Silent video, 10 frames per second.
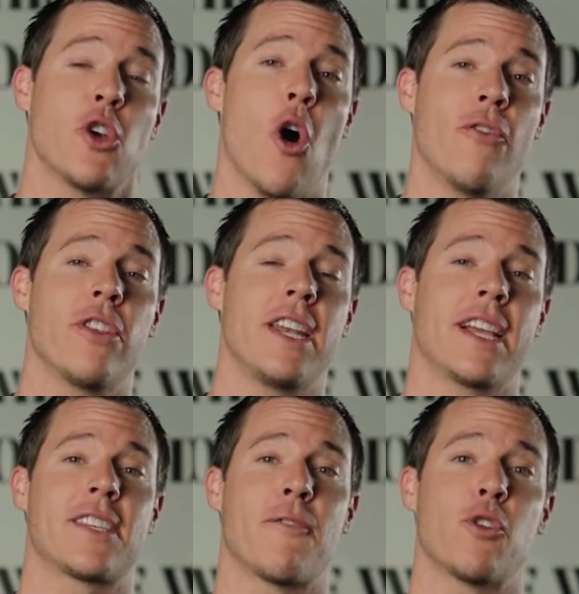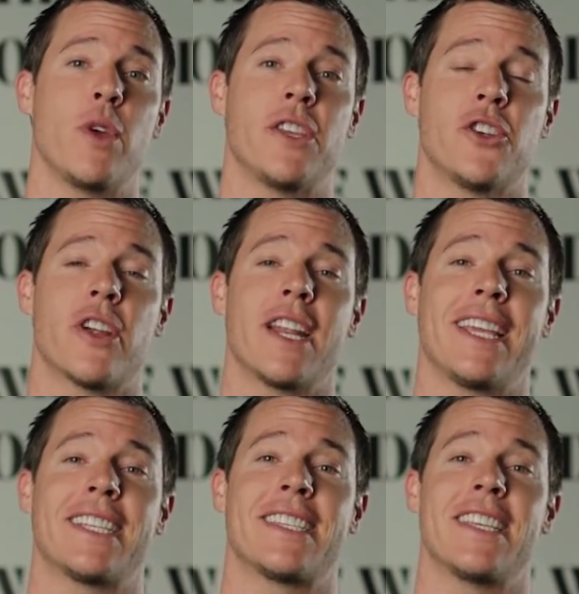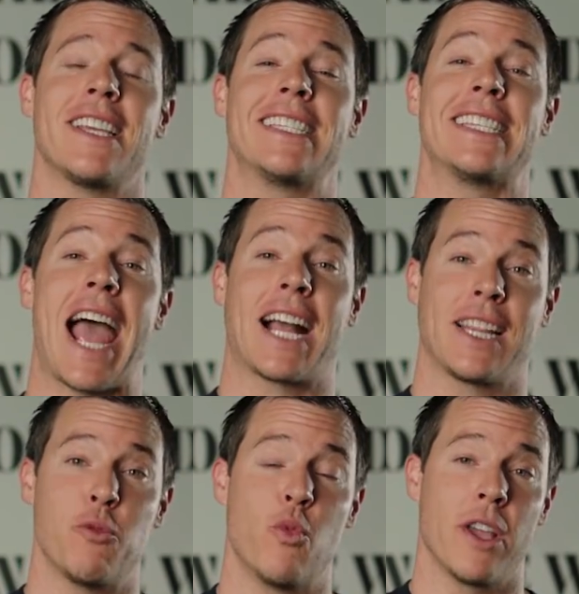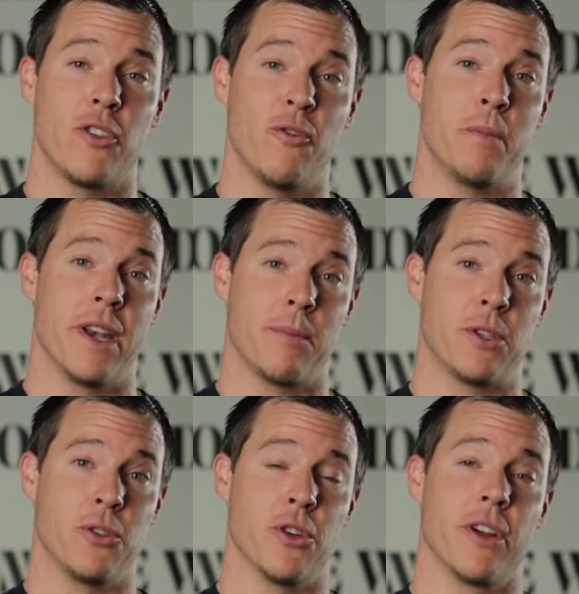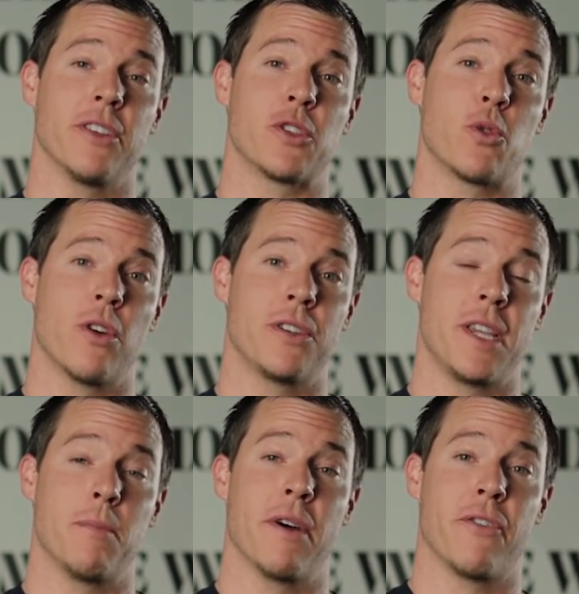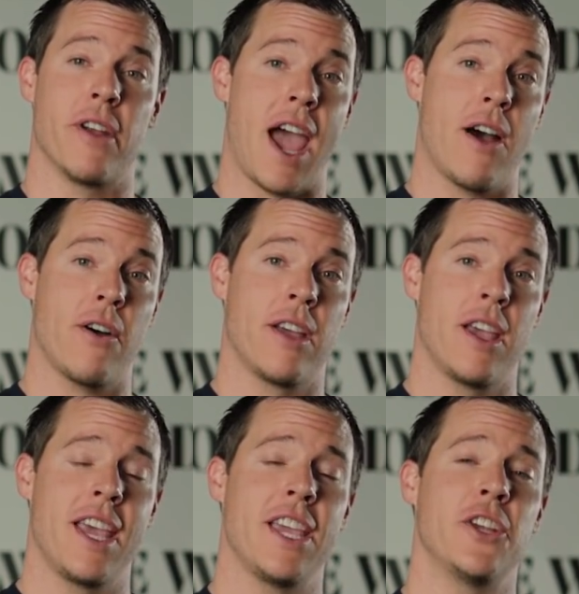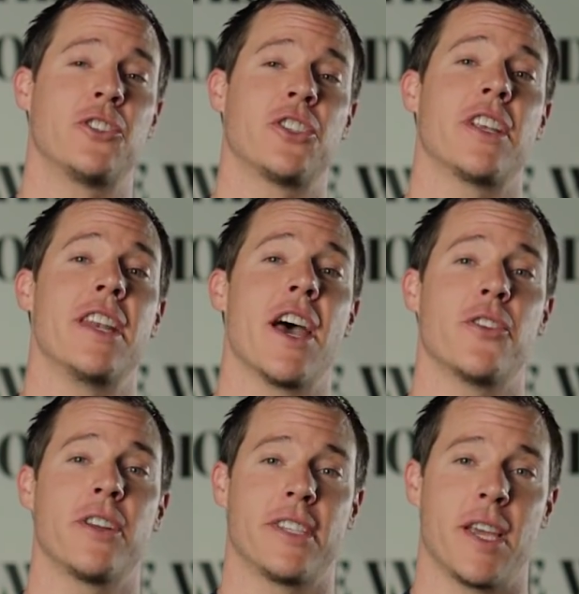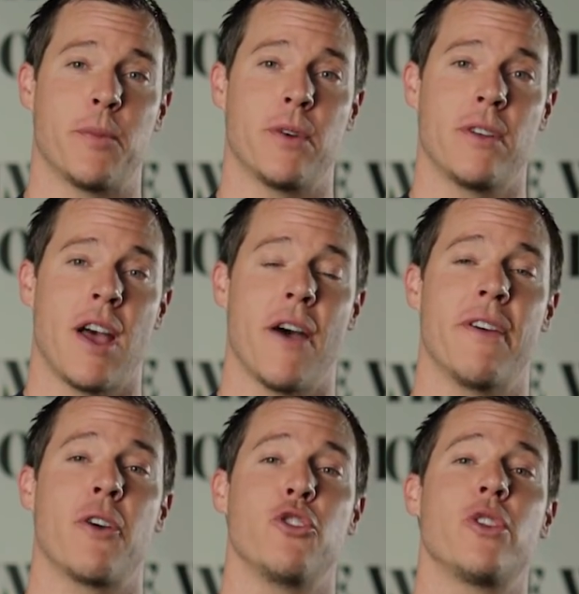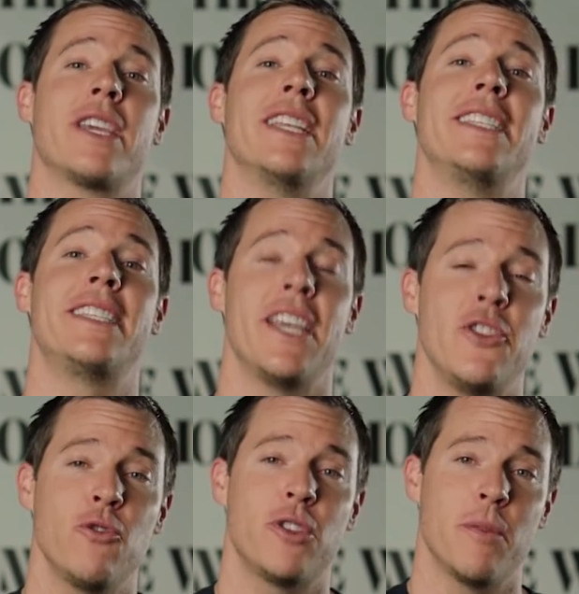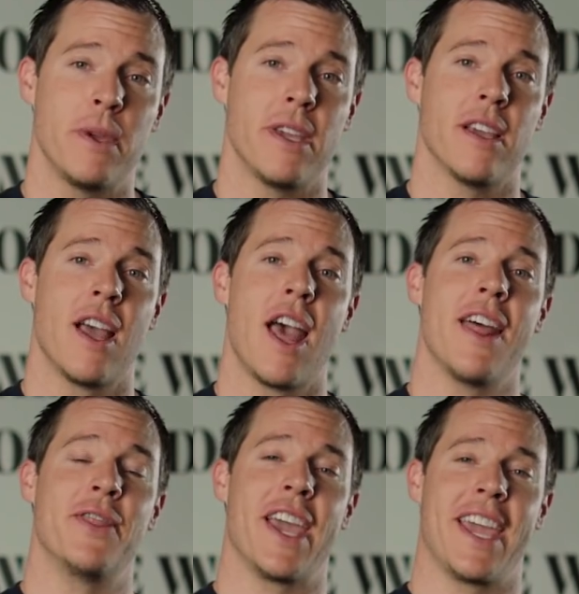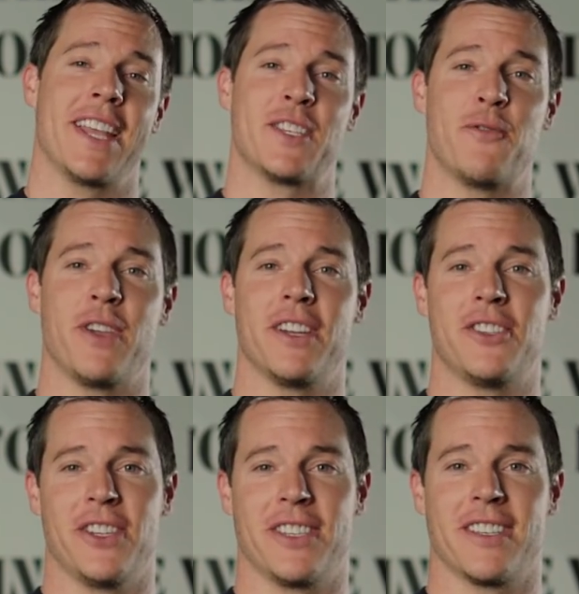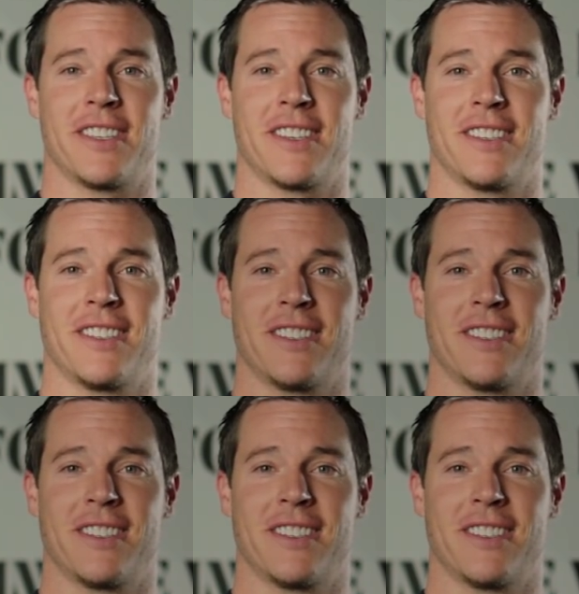So over the next several weeks, you're gonna get to see exactly what you've been up to during this quarantine. But for now, here's just another example of how you continue to be the hands and feet of Jesus.